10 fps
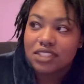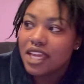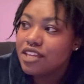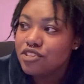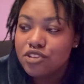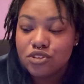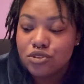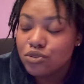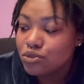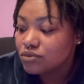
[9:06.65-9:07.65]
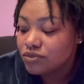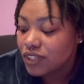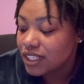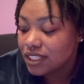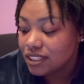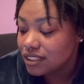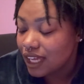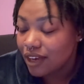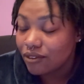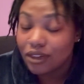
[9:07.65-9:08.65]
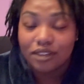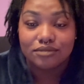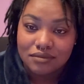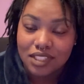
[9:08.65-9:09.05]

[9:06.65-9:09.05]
Can you fucking, I don't know,